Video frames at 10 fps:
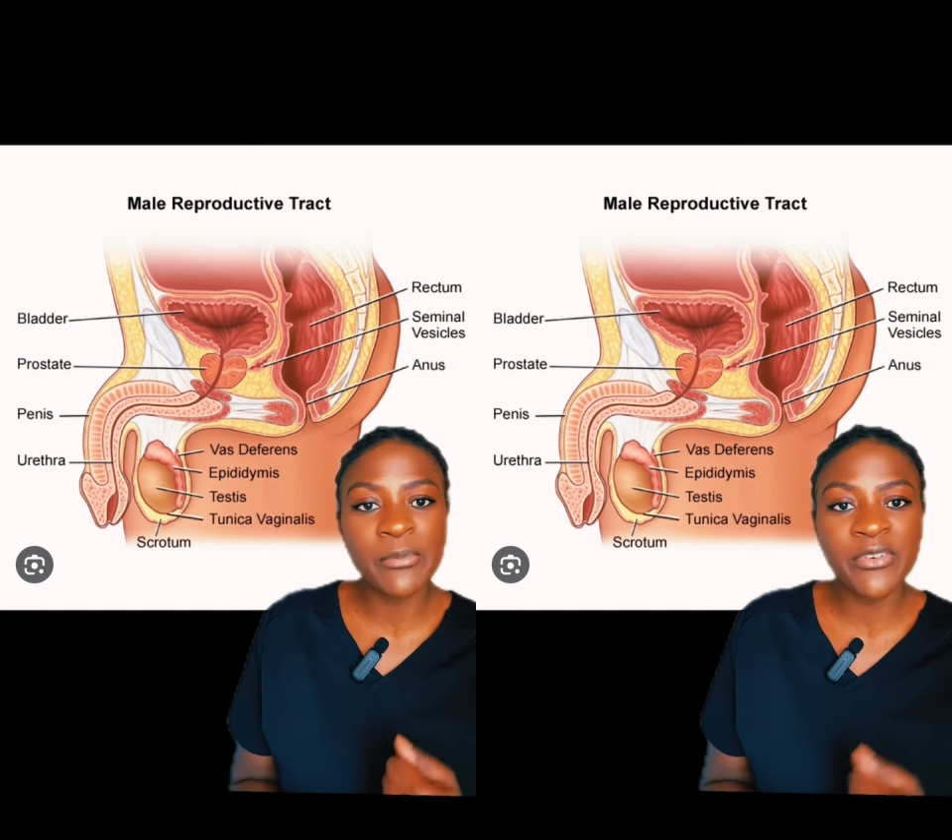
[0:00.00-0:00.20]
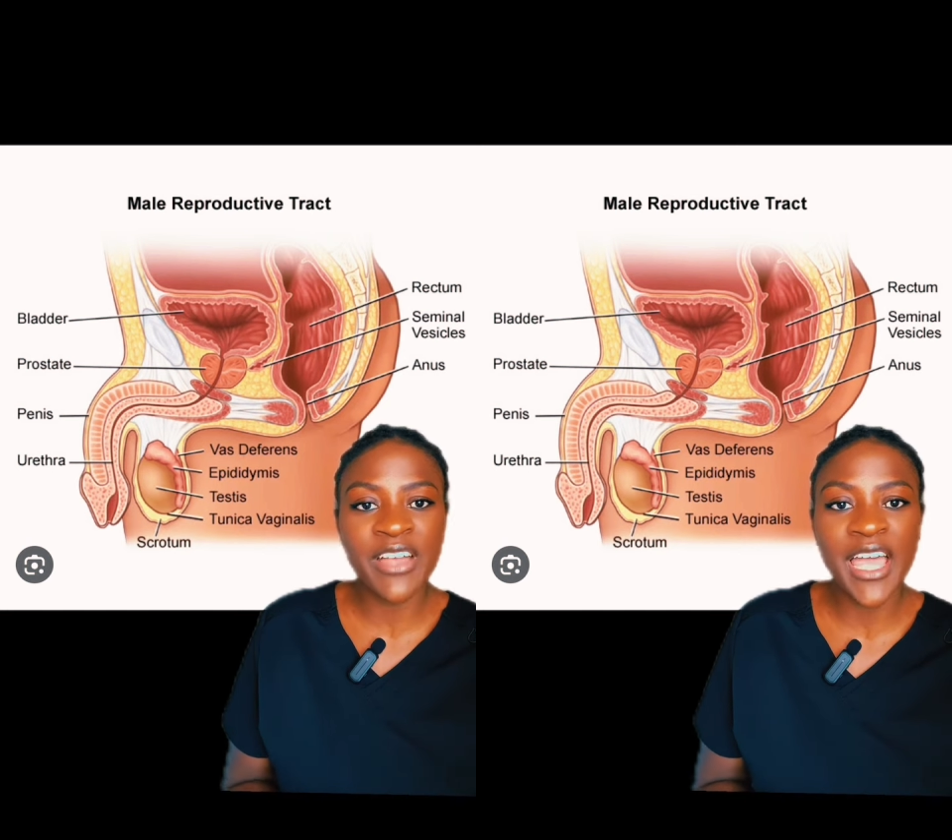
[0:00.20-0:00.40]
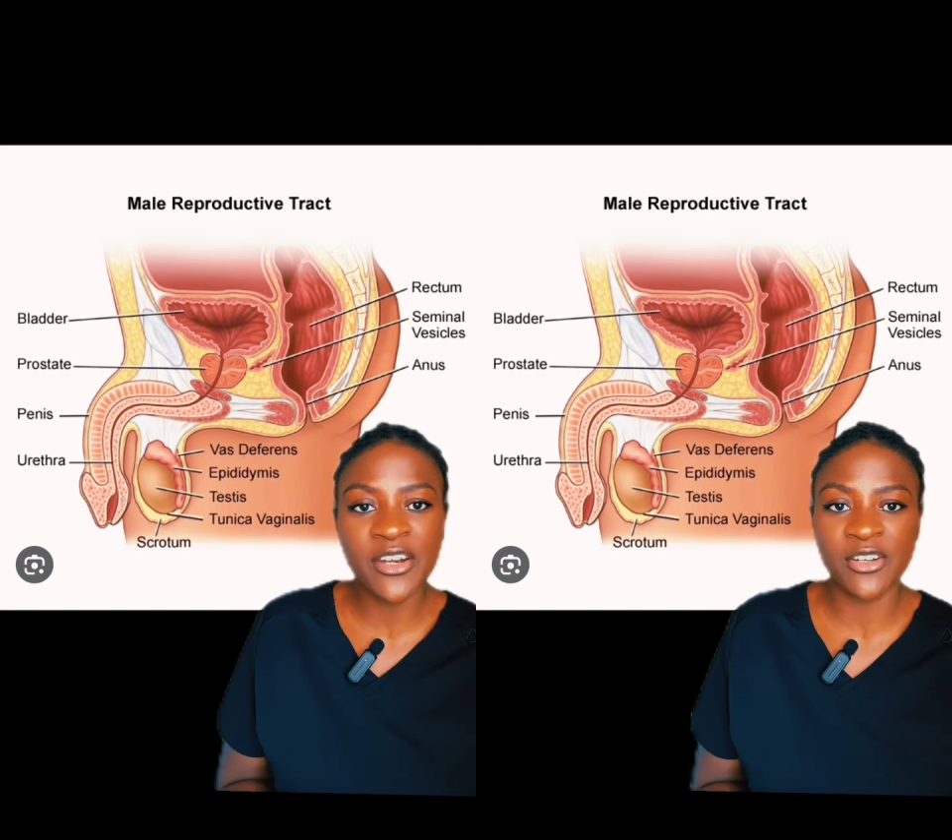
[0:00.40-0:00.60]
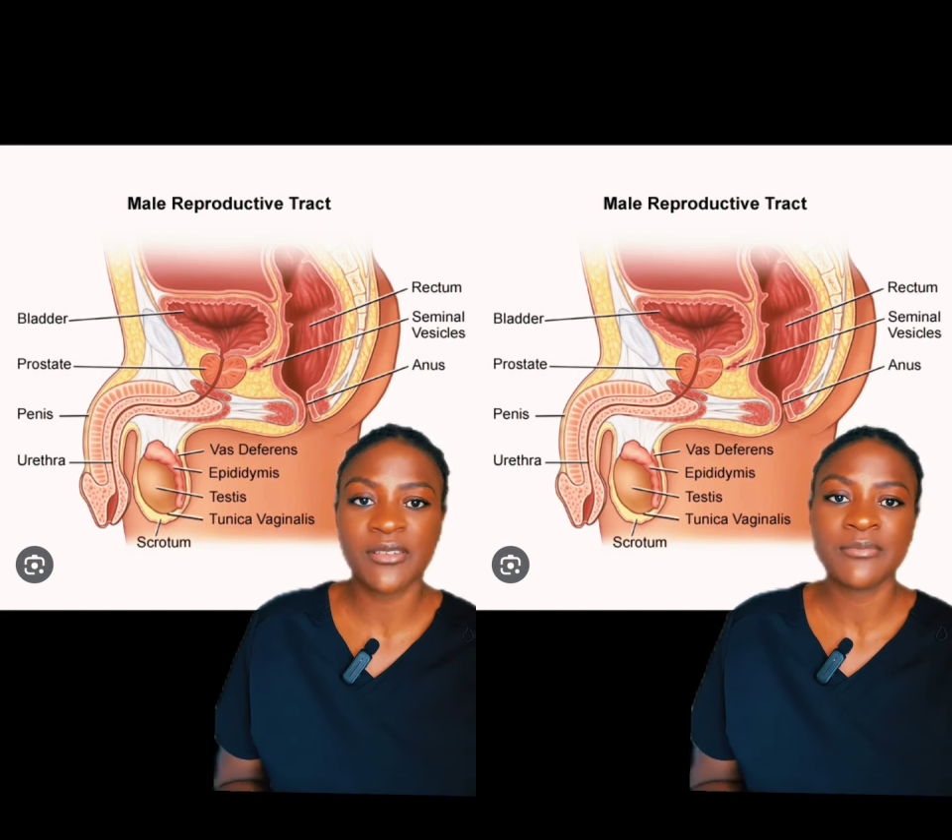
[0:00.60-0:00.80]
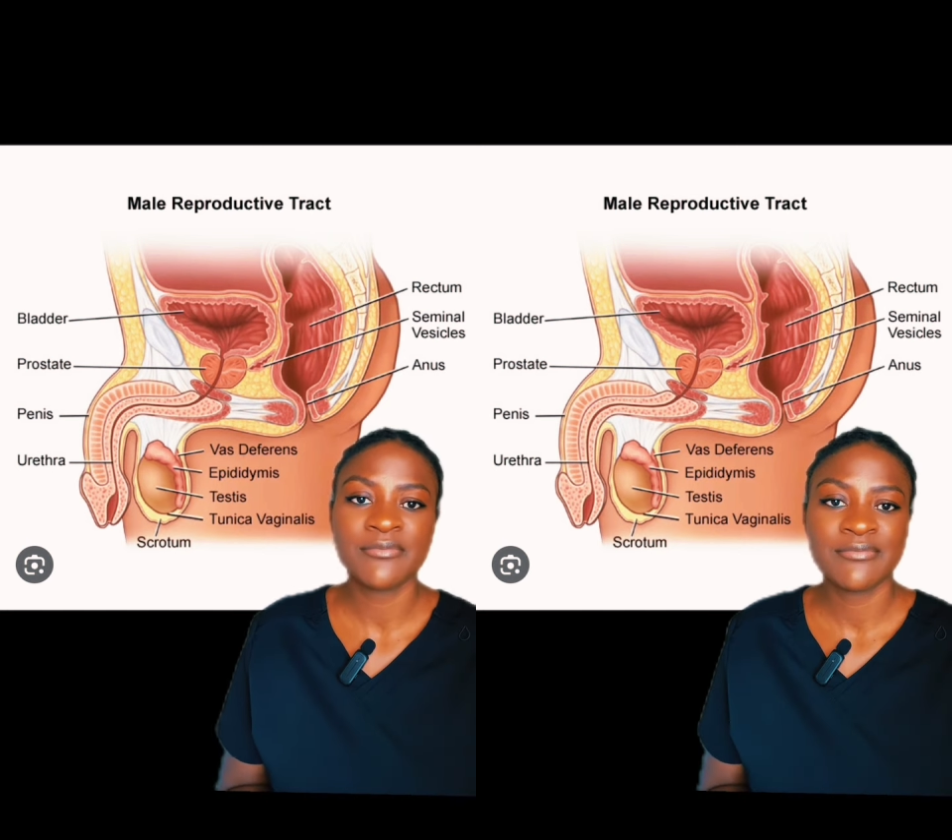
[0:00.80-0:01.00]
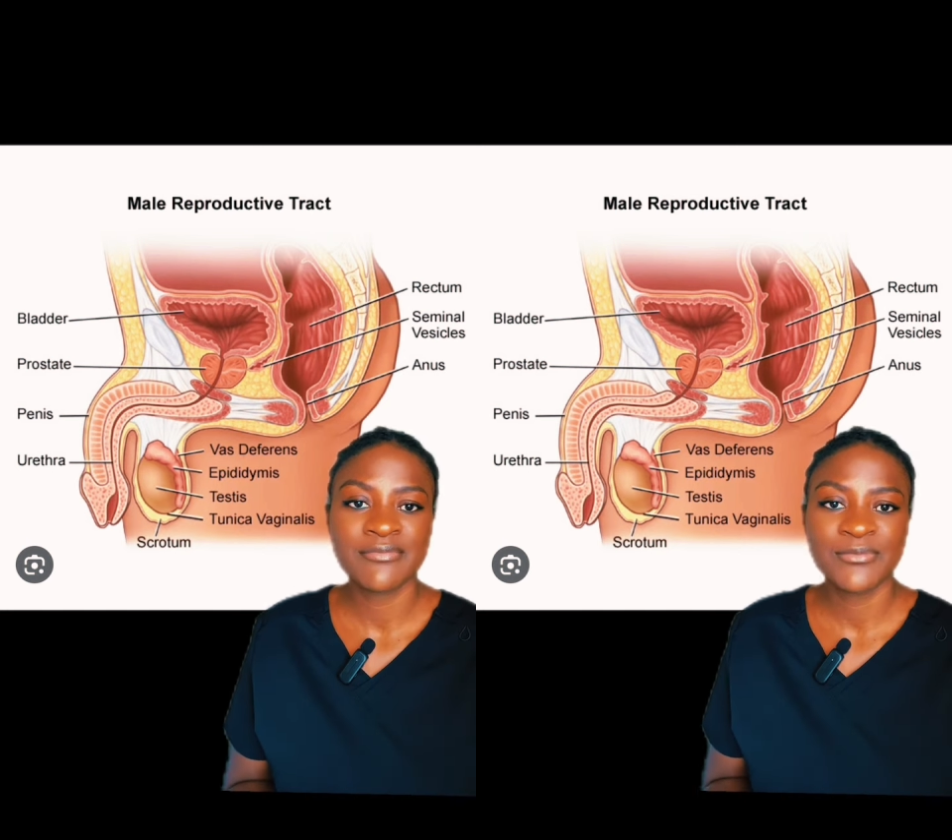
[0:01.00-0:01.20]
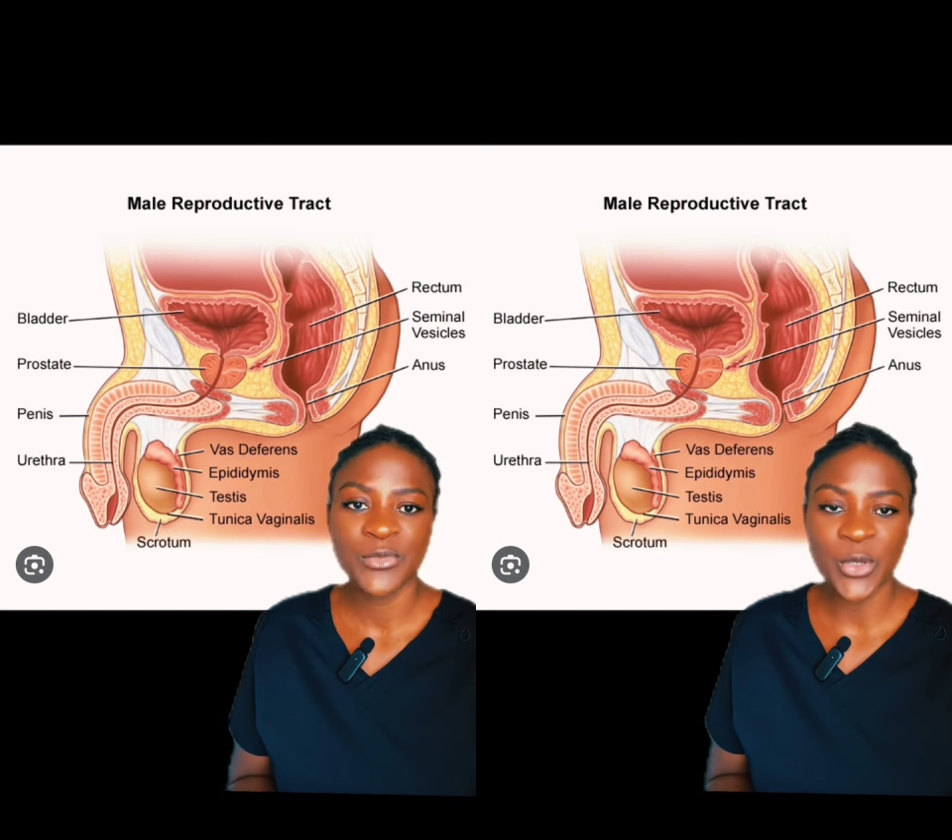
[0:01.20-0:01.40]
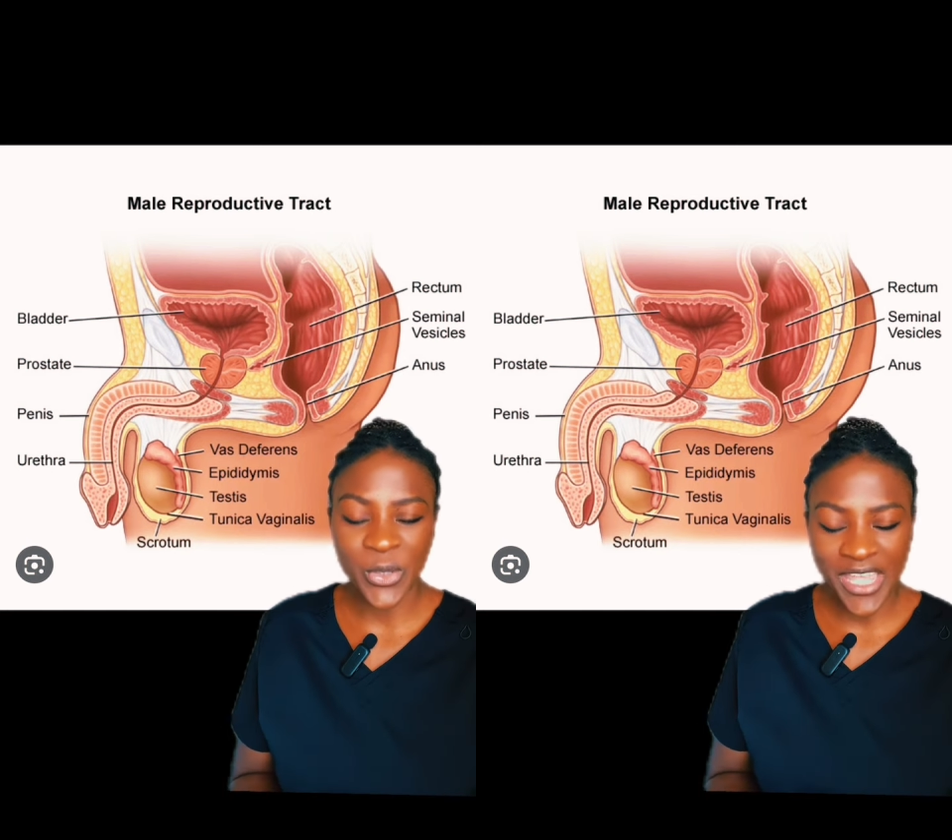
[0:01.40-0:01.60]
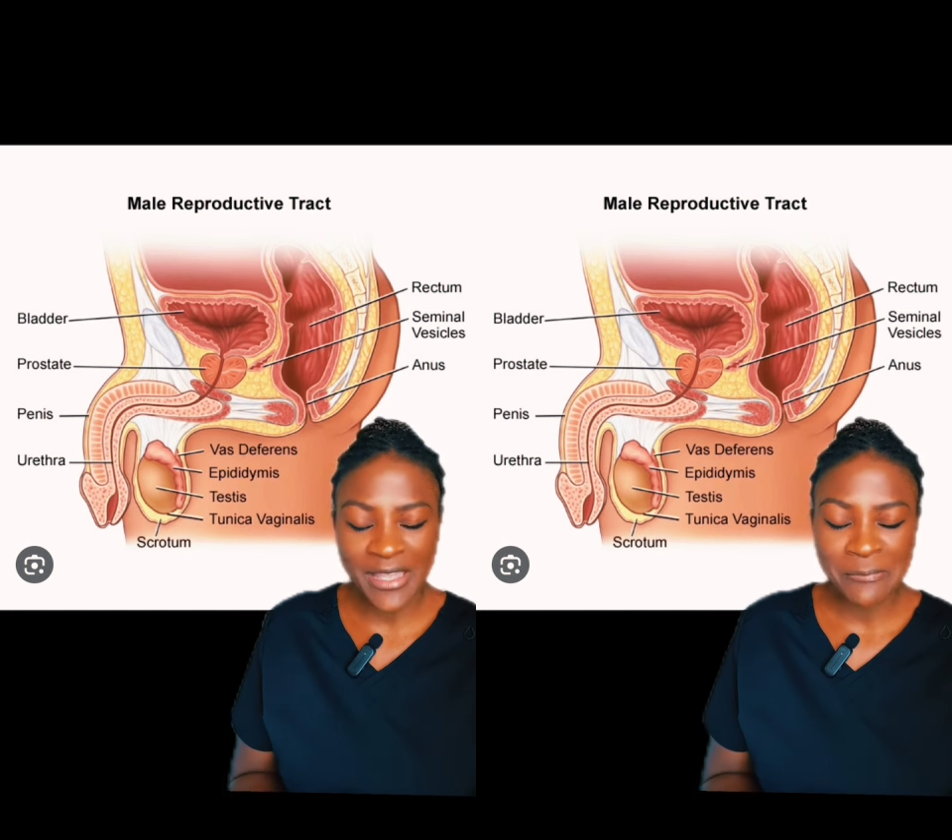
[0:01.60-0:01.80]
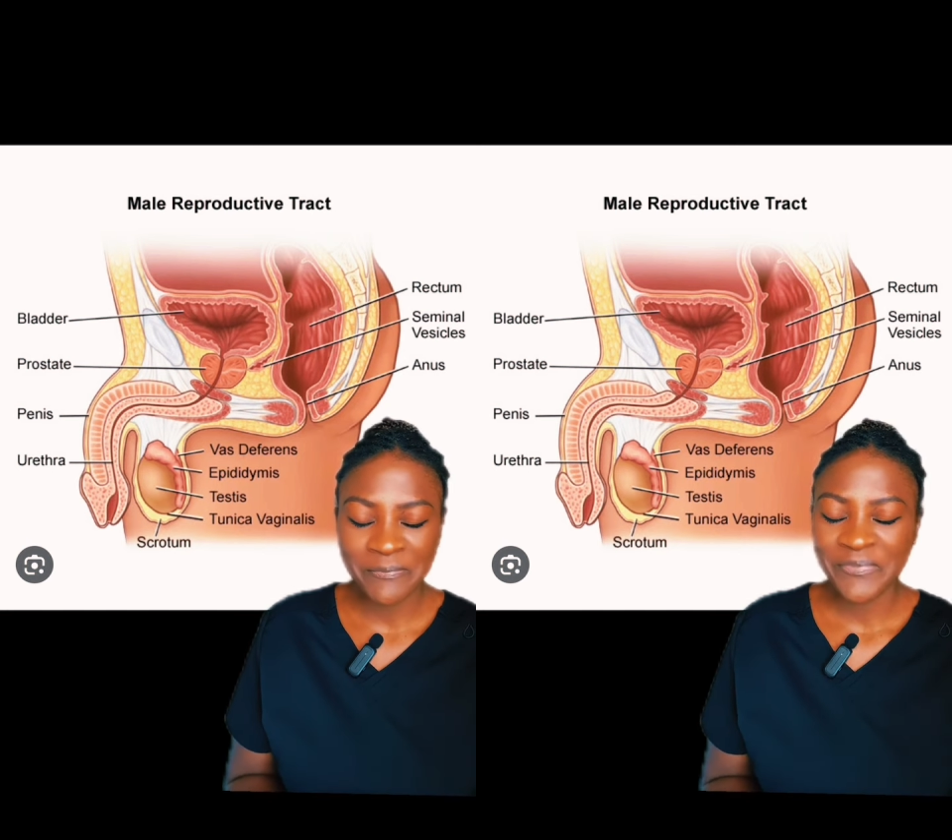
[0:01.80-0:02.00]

provider. Okay.